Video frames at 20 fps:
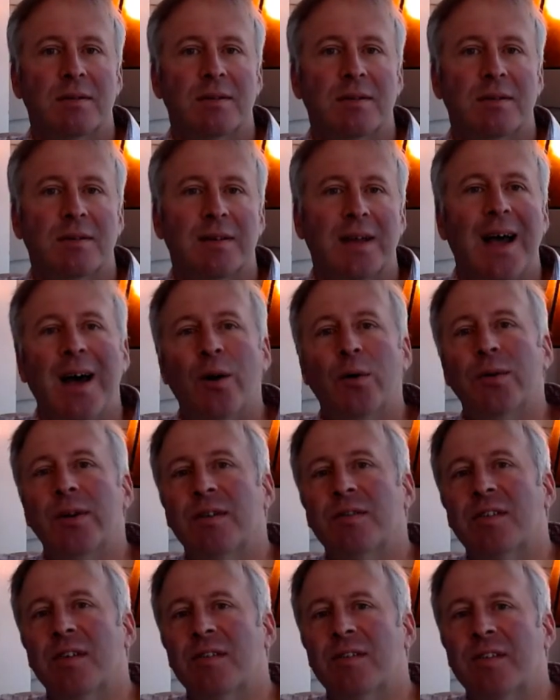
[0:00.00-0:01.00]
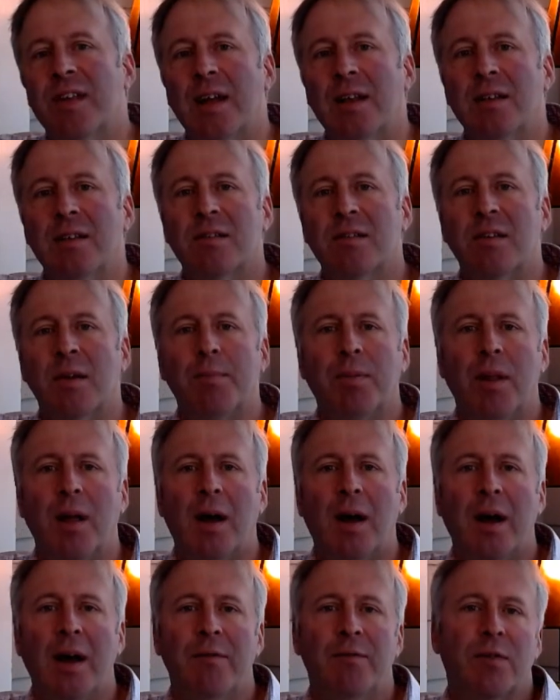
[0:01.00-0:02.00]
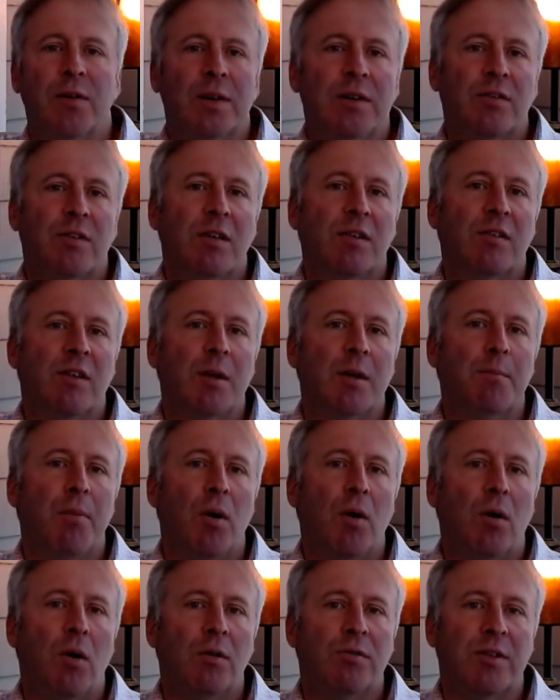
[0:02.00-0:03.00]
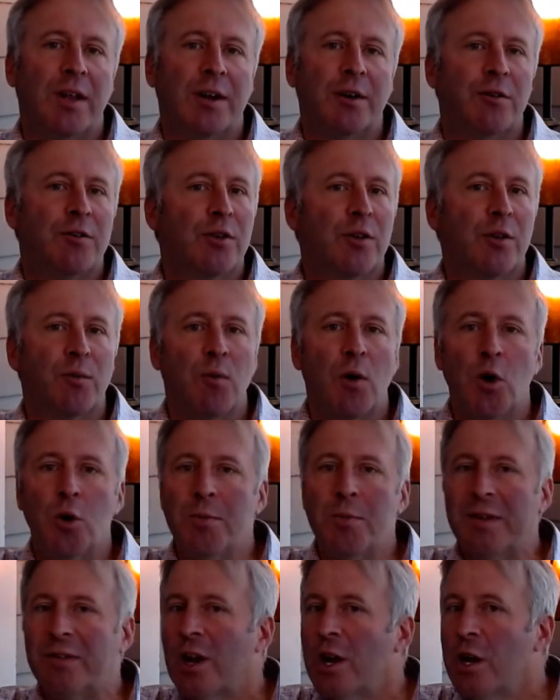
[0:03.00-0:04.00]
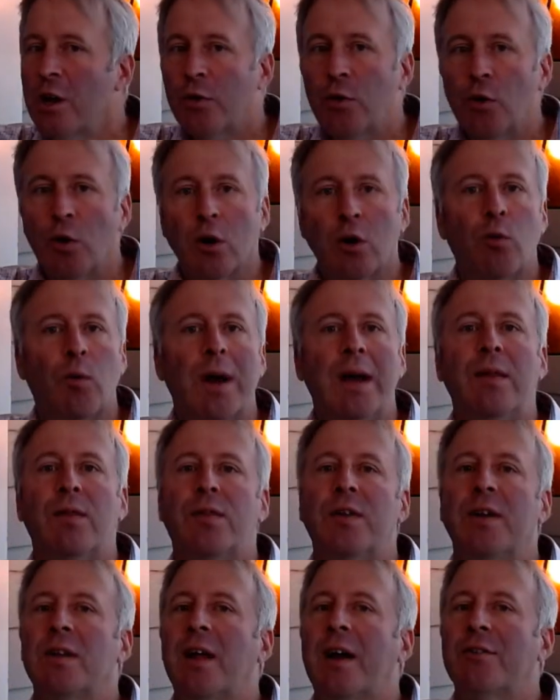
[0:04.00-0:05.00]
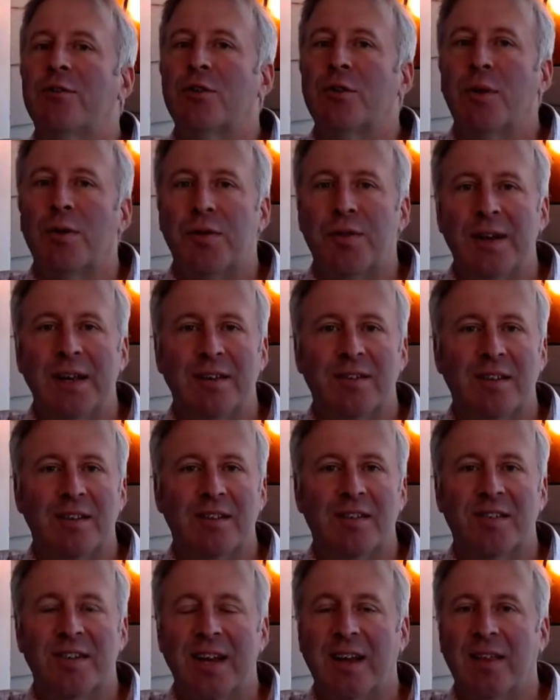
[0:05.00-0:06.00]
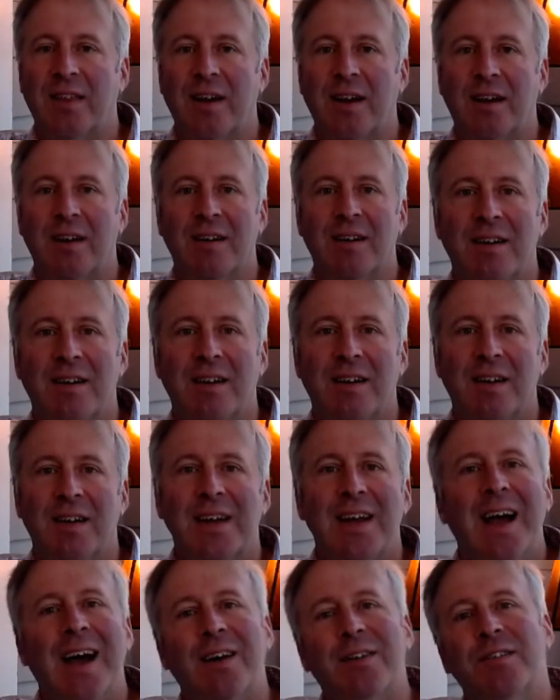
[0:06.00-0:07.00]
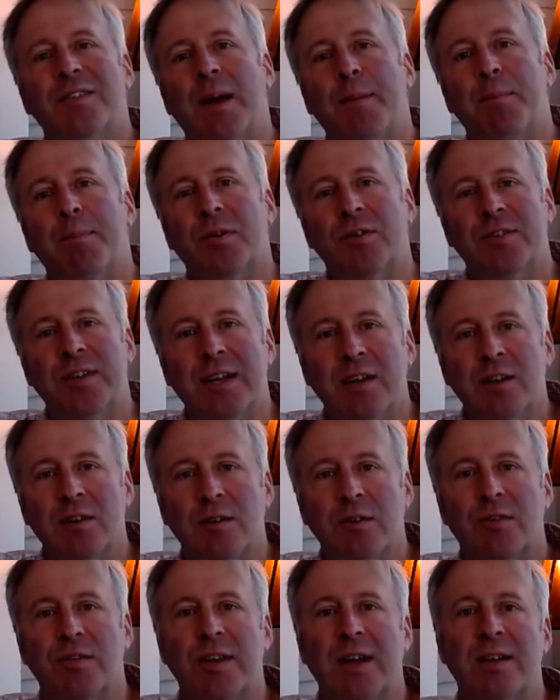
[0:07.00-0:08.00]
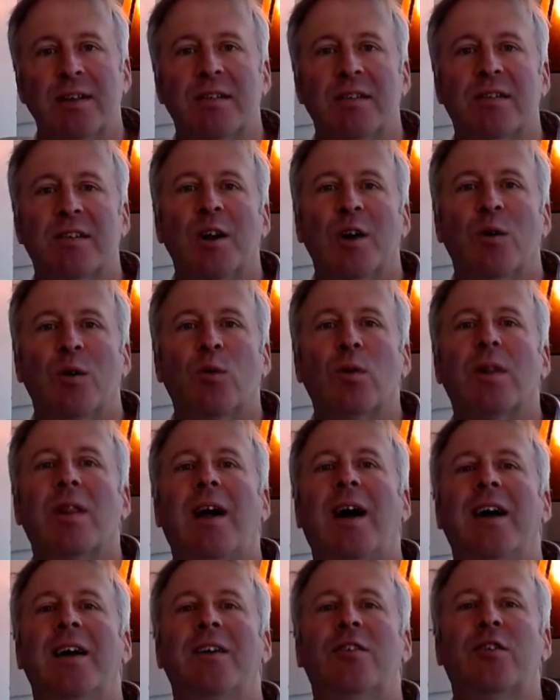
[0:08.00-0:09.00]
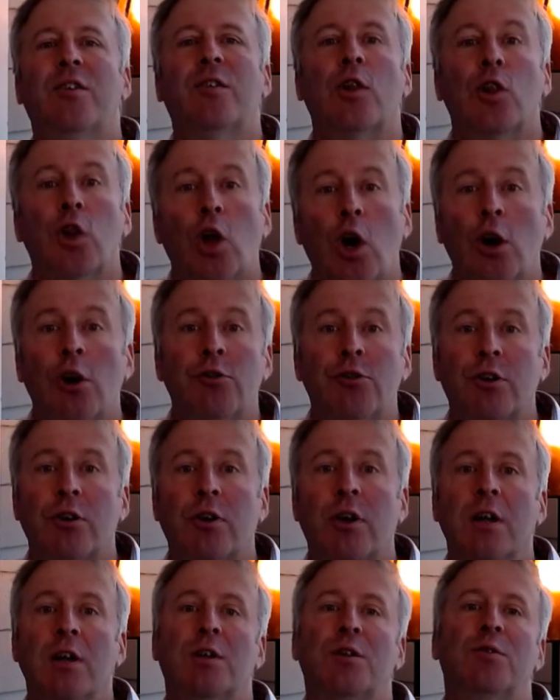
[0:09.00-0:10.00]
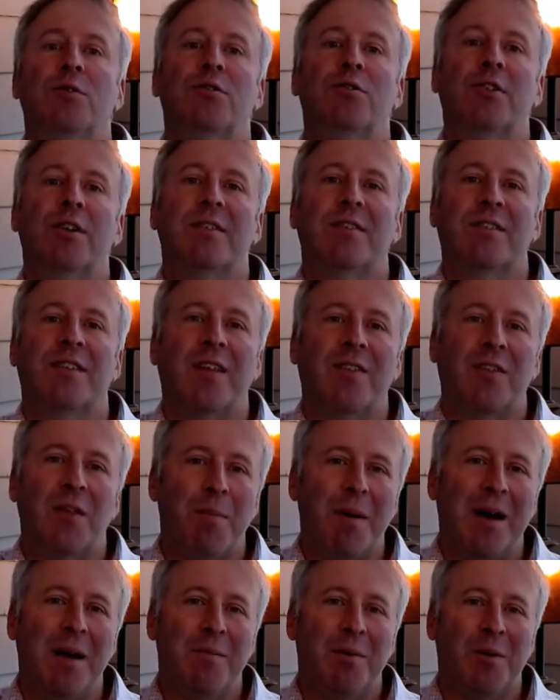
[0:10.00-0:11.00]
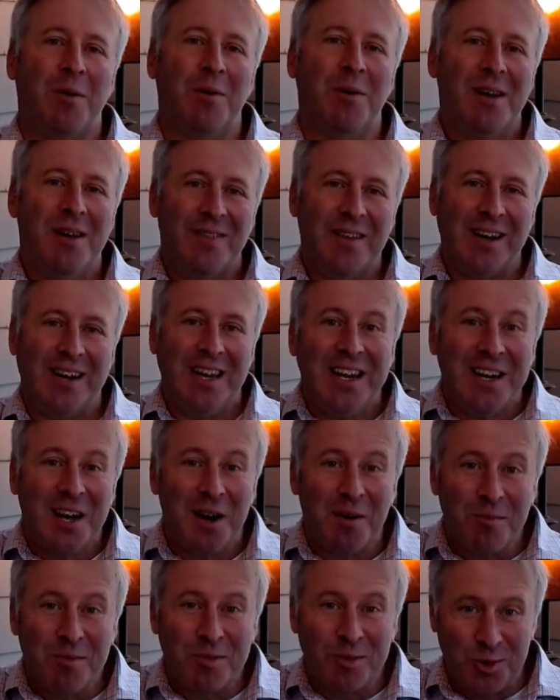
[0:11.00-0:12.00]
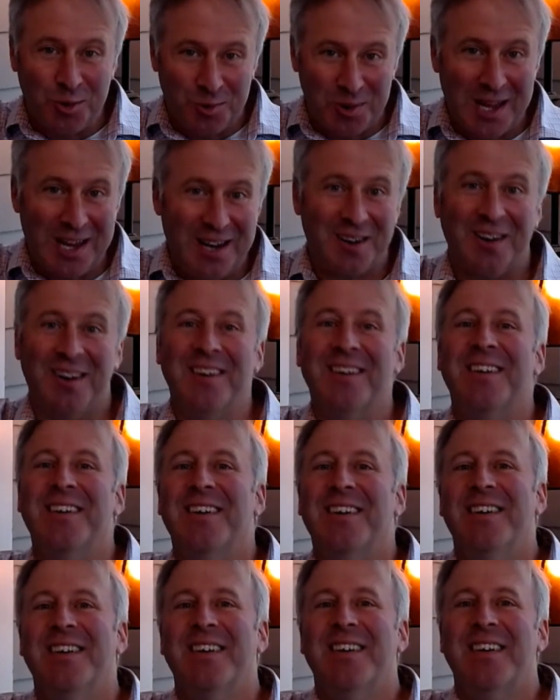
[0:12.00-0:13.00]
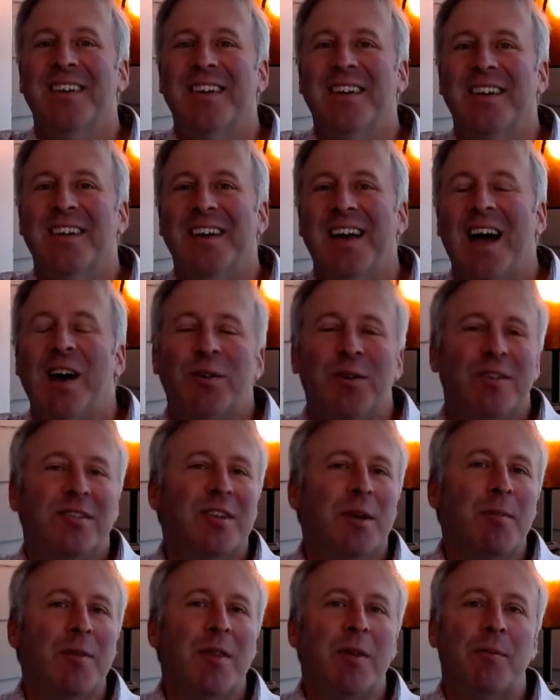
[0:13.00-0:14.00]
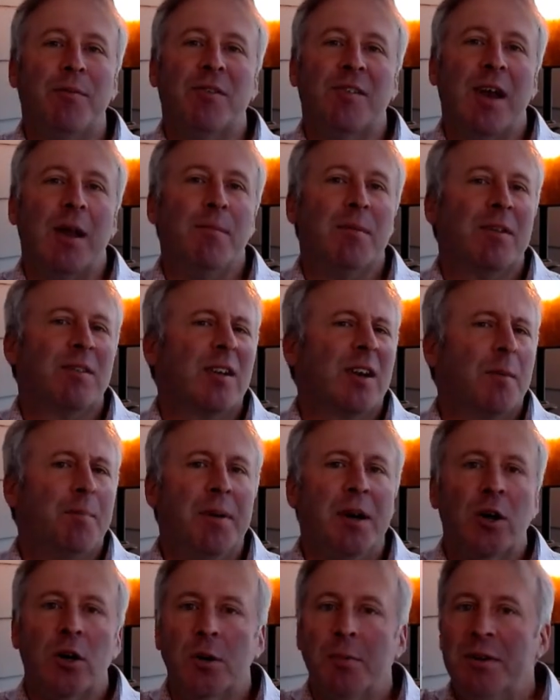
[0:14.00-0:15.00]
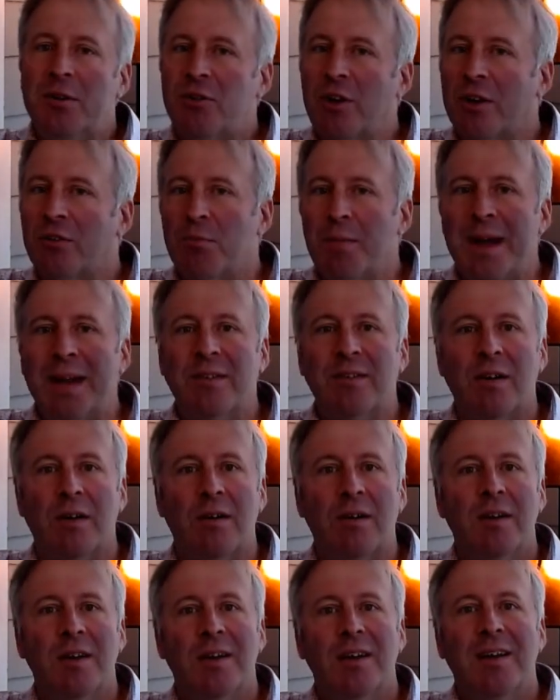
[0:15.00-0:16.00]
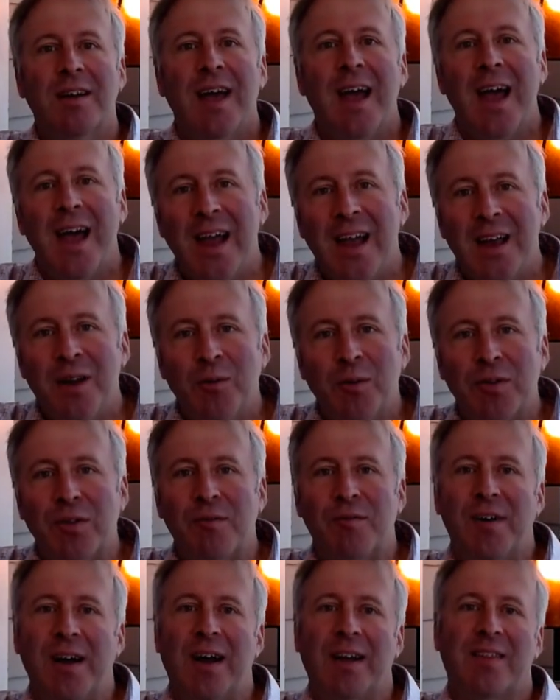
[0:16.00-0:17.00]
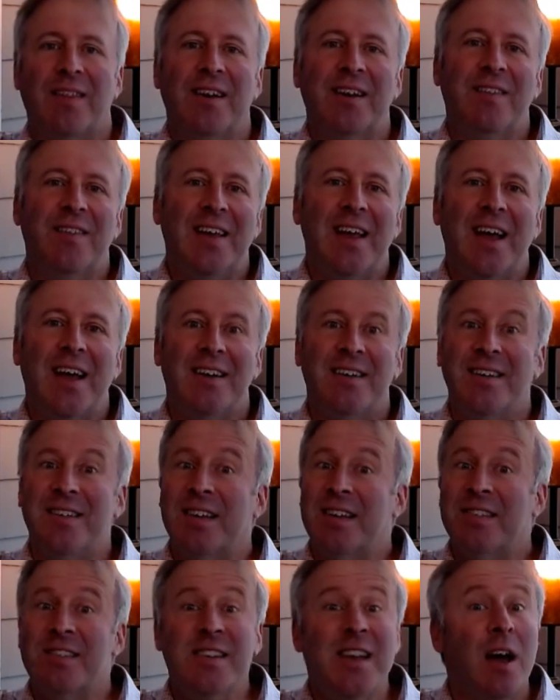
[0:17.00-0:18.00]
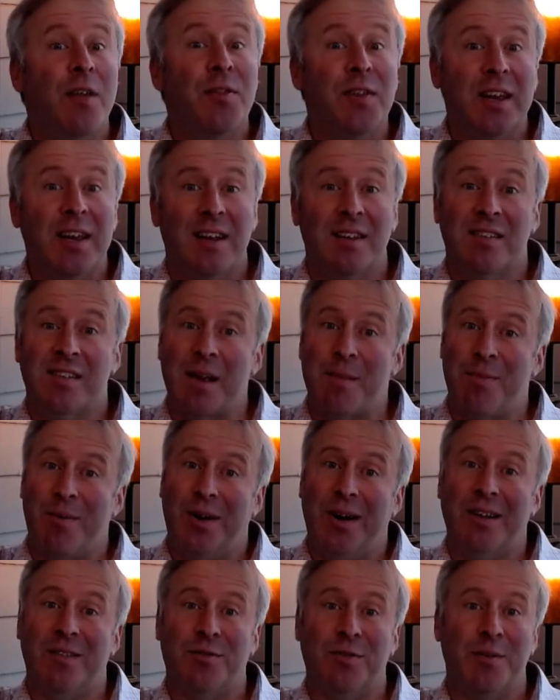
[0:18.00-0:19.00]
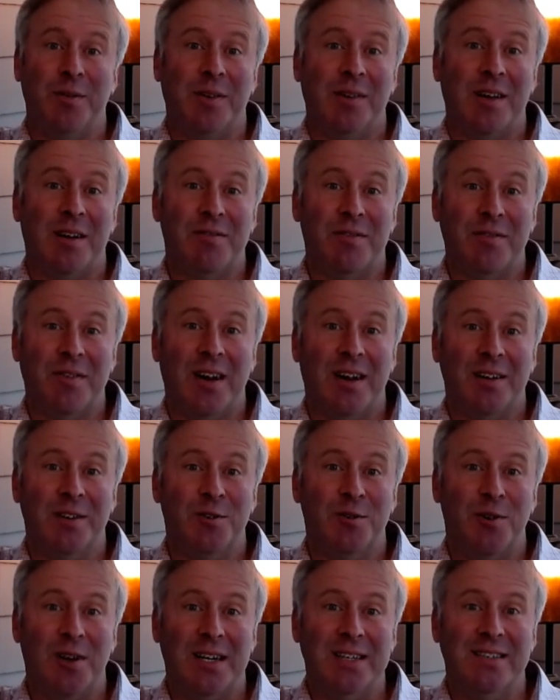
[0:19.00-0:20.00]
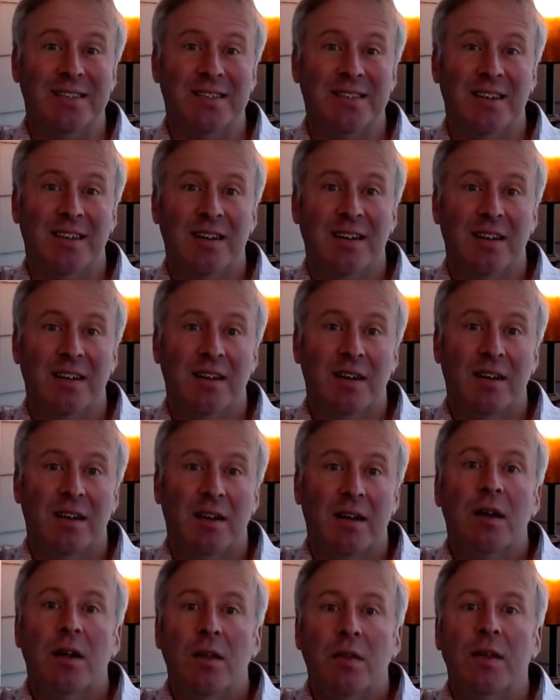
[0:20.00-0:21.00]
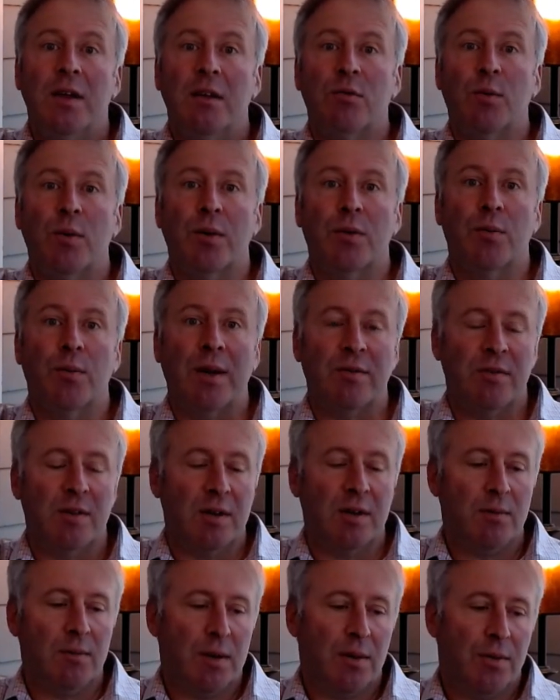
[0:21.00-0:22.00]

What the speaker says: How does the sentence apply, for instance, in Paul's letter to the Romans? There are great theological things at stake there. How does that particular sentence rely to the larger conclusions that the Bible, that he comes to later? How does some of the statements that appear to be judgmental hang with the fact that in the end he says nothing can separate us from the love of God in Christ? Things worth wrestling with.